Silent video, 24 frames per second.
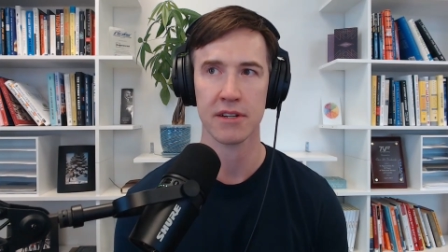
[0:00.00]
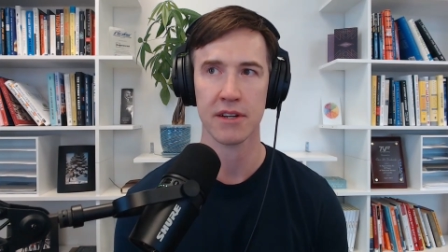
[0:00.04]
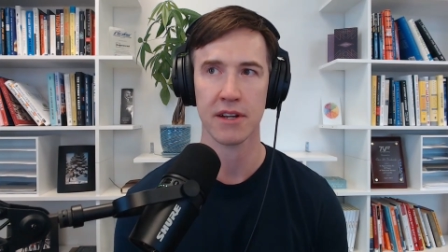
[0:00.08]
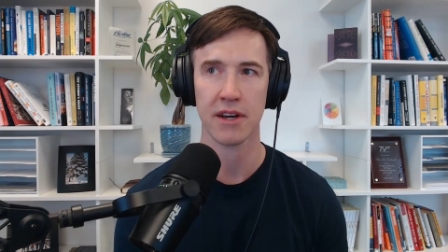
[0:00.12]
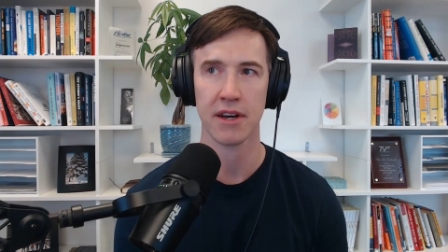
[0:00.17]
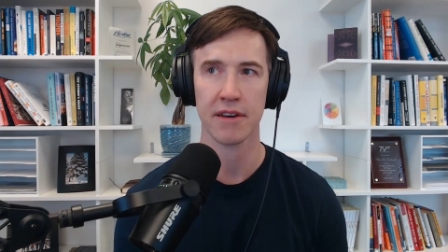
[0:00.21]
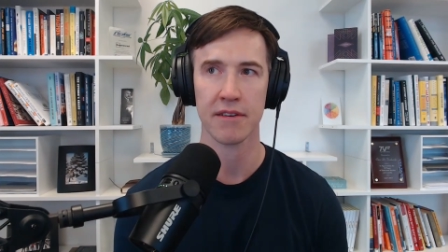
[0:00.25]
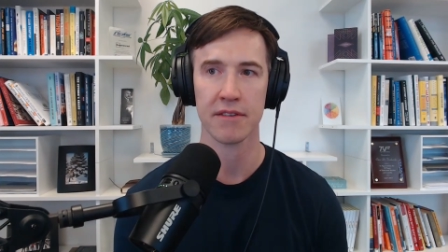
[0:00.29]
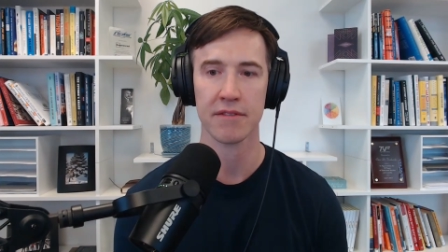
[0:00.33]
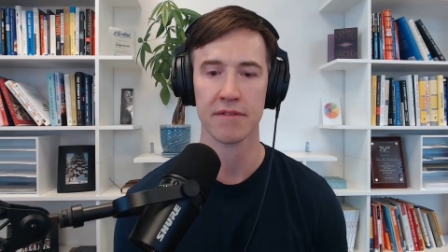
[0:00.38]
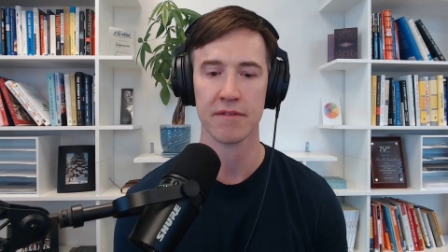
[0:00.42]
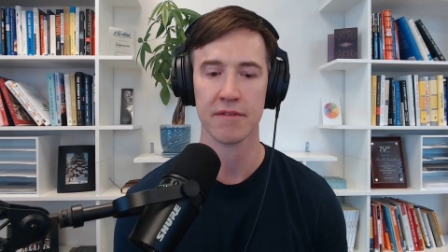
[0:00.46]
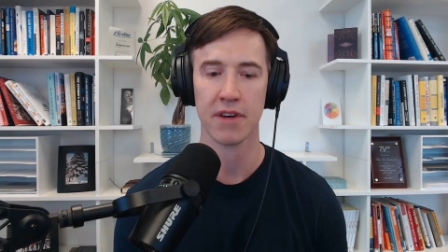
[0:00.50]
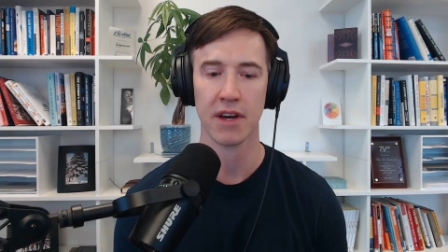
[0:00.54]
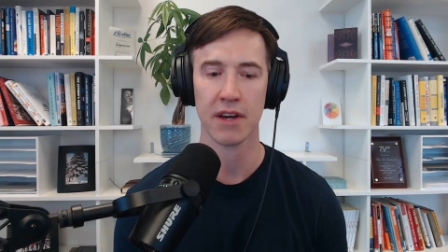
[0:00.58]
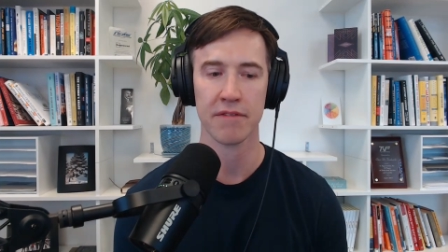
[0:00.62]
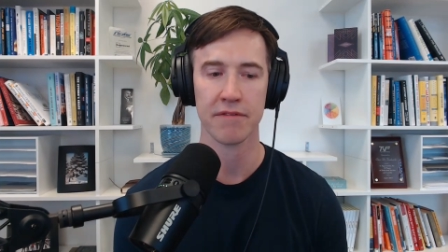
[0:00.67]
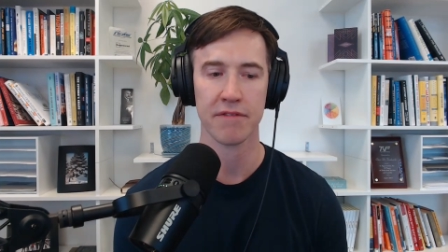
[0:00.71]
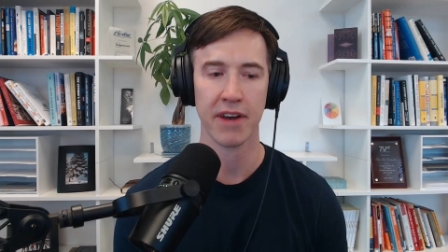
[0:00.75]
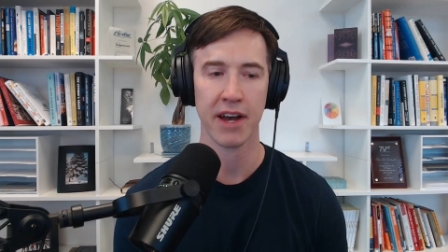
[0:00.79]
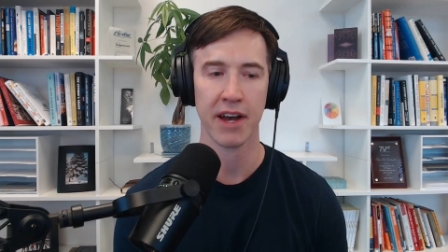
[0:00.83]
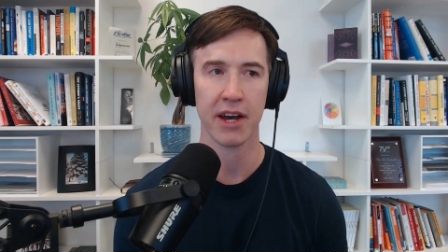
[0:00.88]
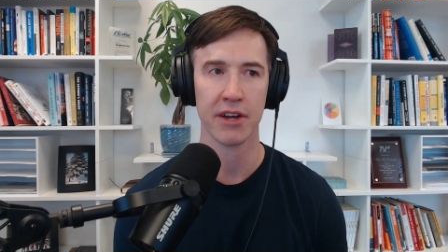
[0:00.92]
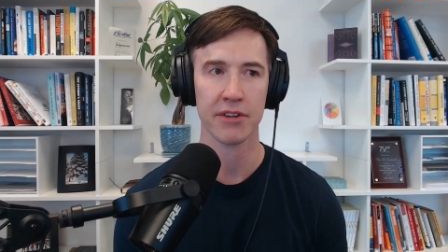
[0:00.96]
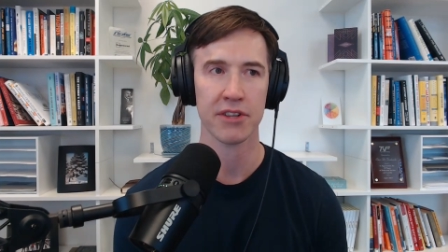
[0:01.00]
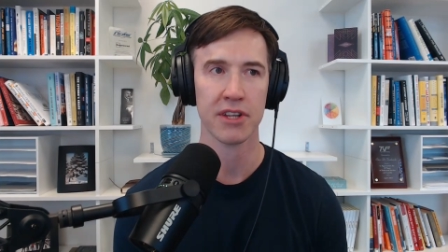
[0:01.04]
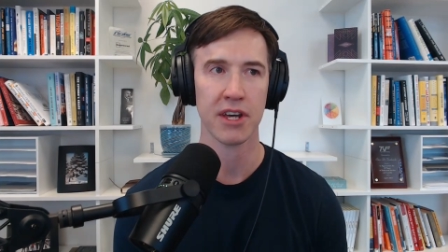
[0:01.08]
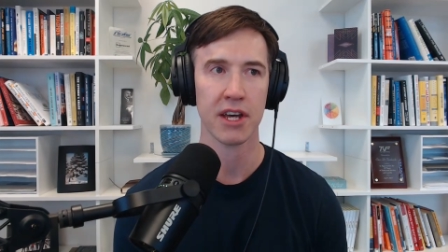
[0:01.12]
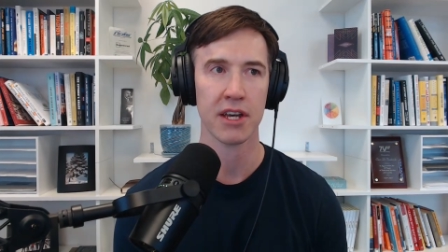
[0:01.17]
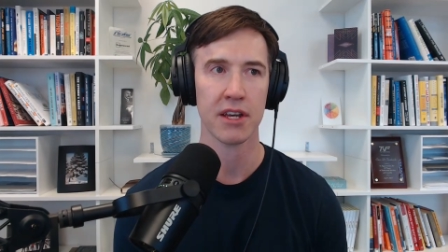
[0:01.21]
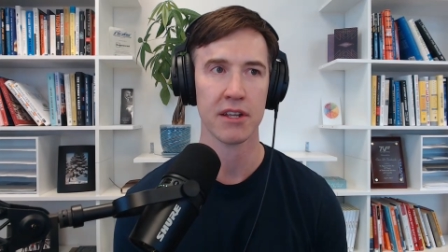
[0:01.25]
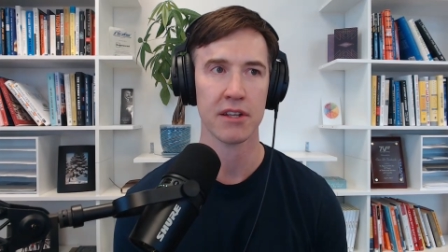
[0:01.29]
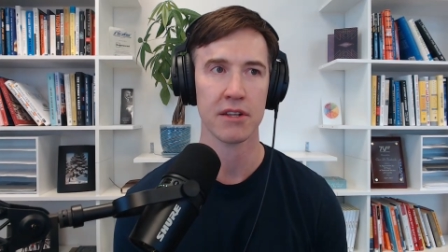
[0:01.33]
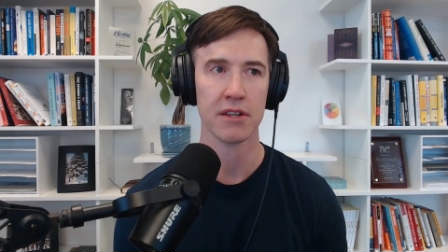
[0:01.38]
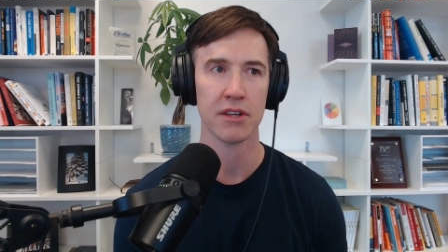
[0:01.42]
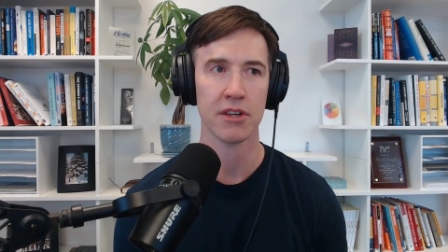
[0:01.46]
I found that
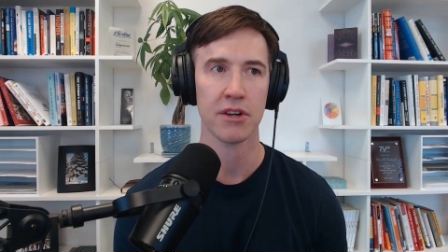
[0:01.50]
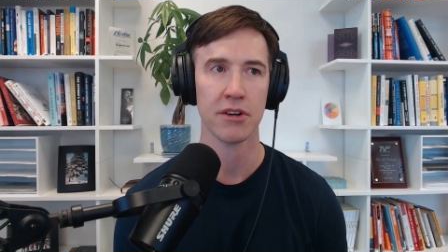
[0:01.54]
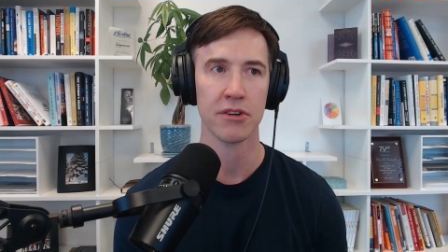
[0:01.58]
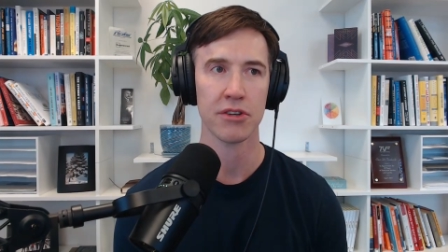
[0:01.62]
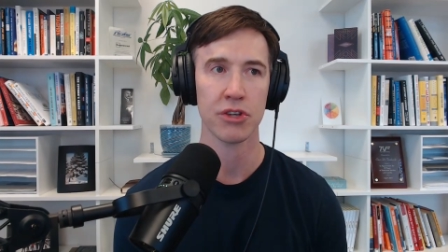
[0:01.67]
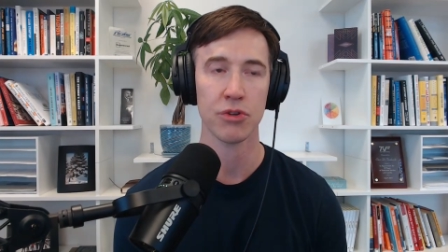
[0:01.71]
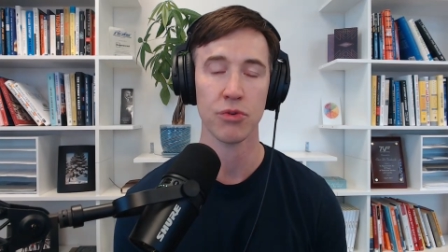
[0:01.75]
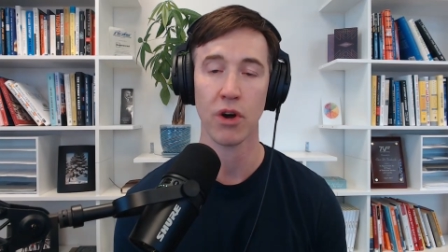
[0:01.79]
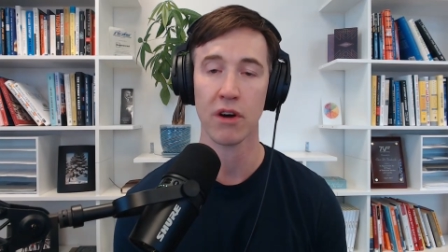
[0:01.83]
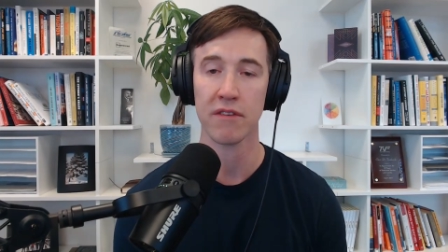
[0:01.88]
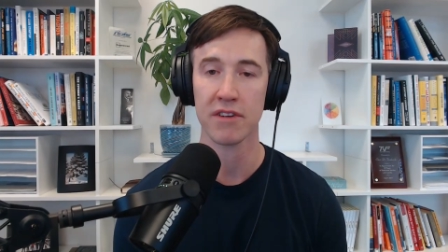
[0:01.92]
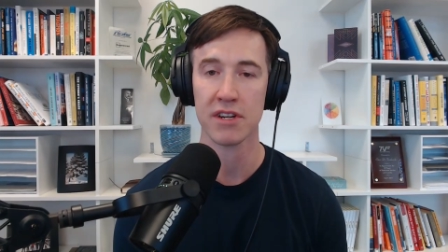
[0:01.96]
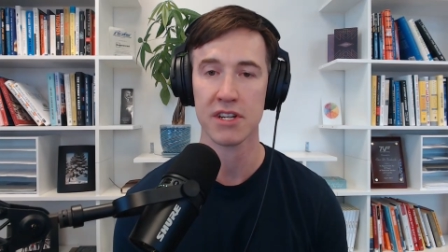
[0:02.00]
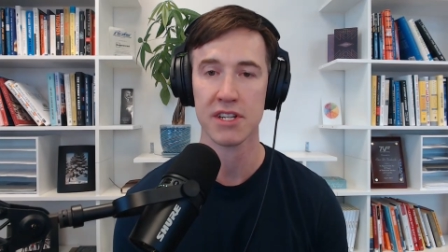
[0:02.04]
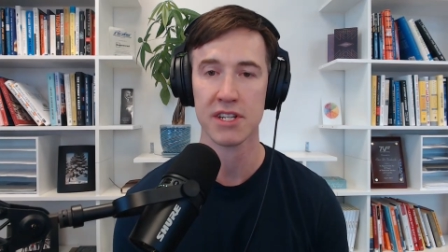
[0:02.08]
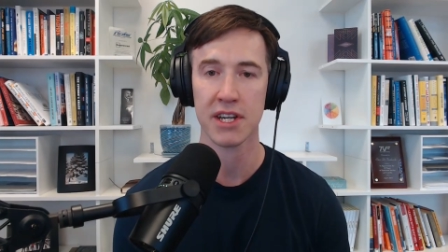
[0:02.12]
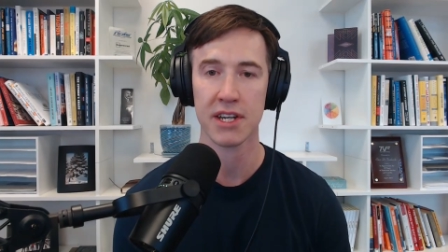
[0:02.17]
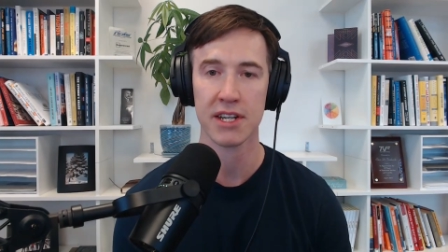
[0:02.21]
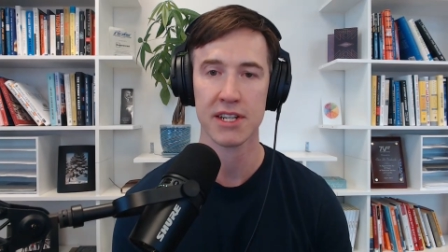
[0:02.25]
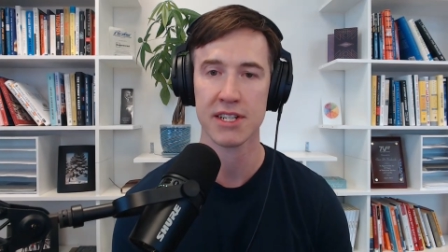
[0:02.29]
you oversee a